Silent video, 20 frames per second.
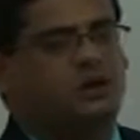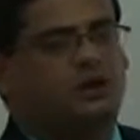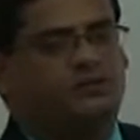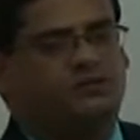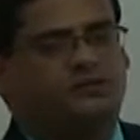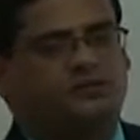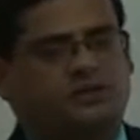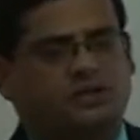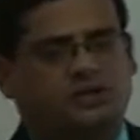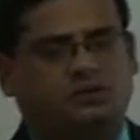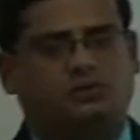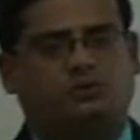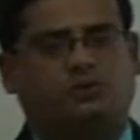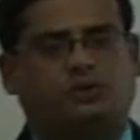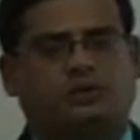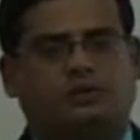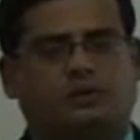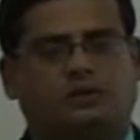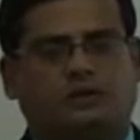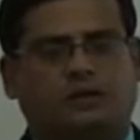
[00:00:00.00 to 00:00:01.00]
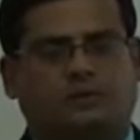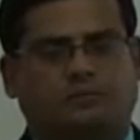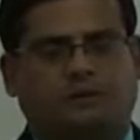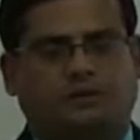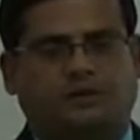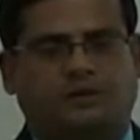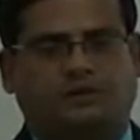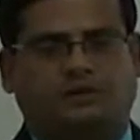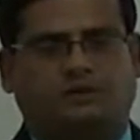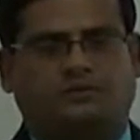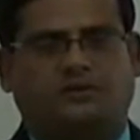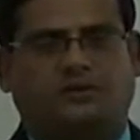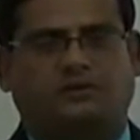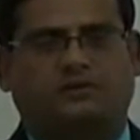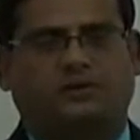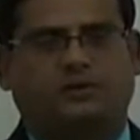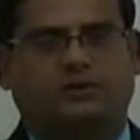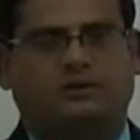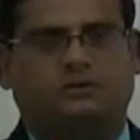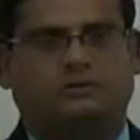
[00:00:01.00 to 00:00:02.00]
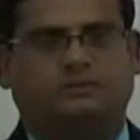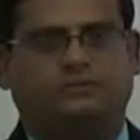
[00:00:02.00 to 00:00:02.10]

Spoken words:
of J2EE application framework.